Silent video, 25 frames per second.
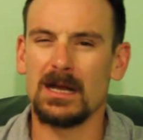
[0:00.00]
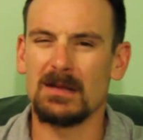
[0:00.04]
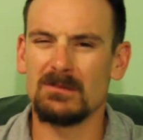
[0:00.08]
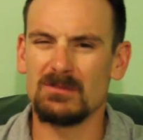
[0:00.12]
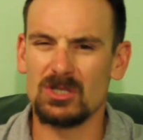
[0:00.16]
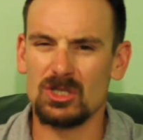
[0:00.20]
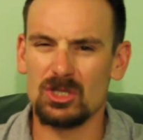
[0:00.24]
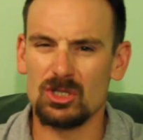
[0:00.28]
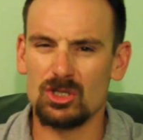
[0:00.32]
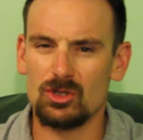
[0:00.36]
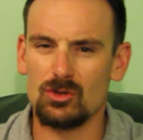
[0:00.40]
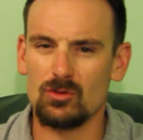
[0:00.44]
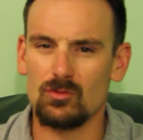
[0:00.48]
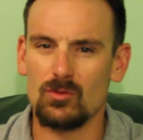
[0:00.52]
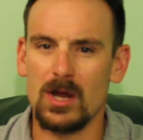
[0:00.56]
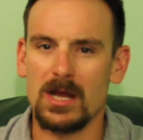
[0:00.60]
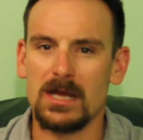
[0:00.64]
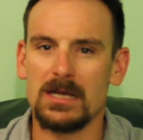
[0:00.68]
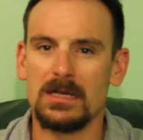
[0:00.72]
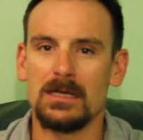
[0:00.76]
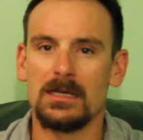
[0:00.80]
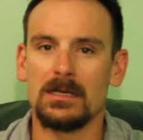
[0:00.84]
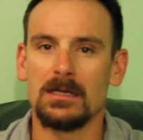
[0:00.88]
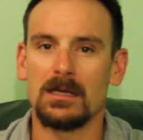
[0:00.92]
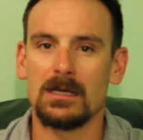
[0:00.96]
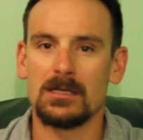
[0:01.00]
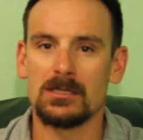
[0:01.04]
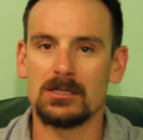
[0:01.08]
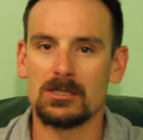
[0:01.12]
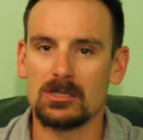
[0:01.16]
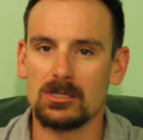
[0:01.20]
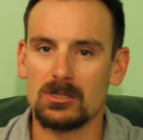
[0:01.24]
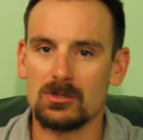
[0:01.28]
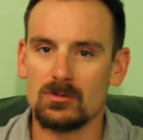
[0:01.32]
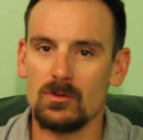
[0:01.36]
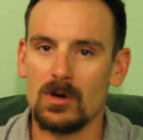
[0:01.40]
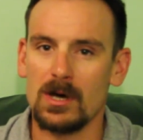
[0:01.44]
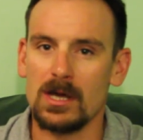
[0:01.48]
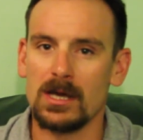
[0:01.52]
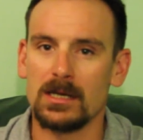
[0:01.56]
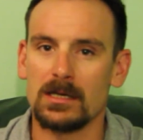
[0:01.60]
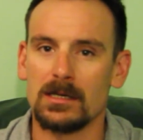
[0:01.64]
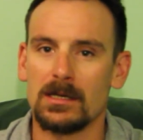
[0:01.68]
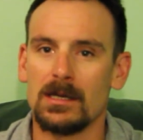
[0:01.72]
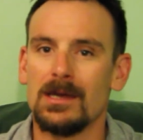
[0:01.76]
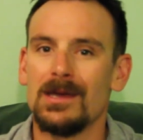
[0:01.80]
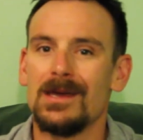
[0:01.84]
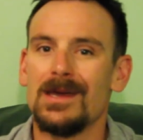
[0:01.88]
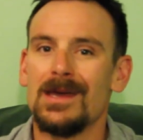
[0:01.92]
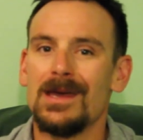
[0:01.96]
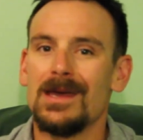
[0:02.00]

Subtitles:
I'm straining and sweating